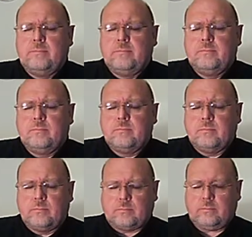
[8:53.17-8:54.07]

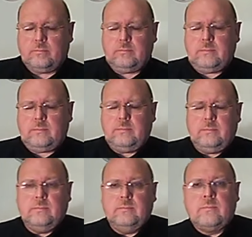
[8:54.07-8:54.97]

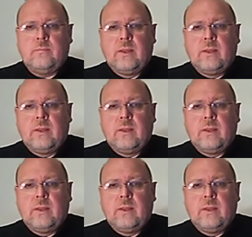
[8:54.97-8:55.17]
Nothing is said.